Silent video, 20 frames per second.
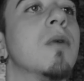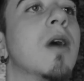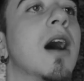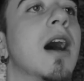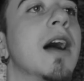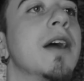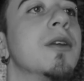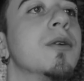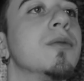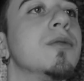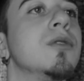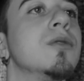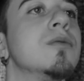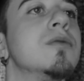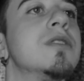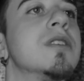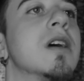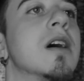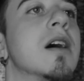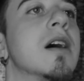Why don't
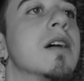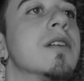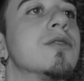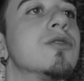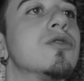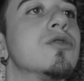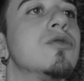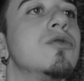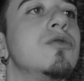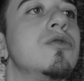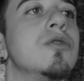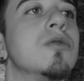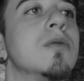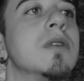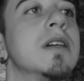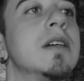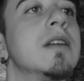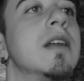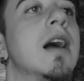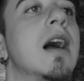you just
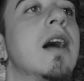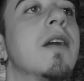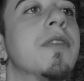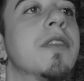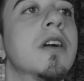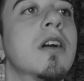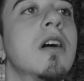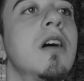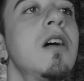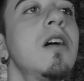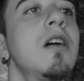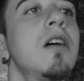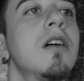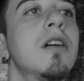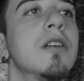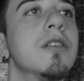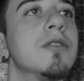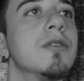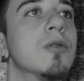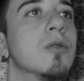do it at the
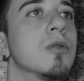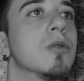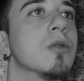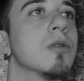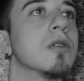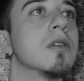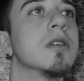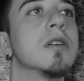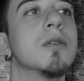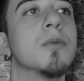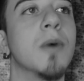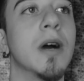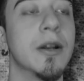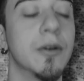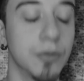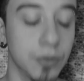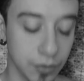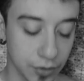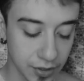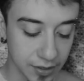con? Or why
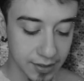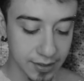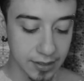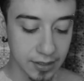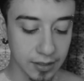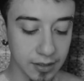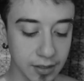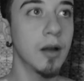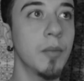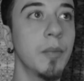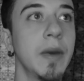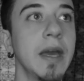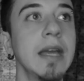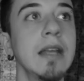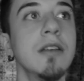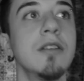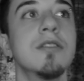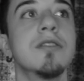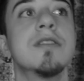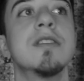don't you just
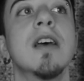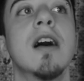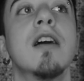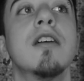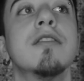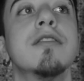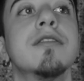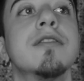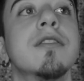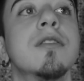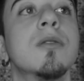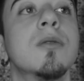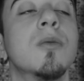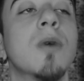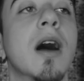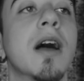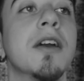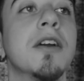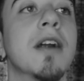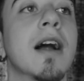paint yourself
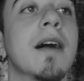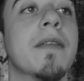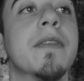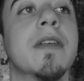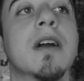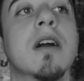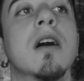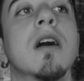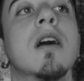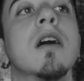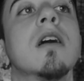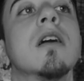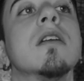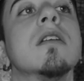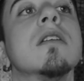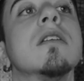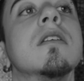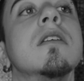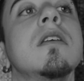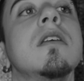while you're at the
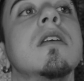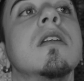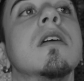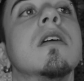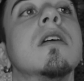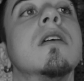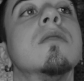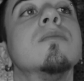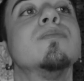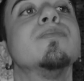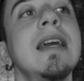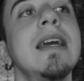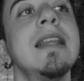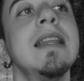con, you know?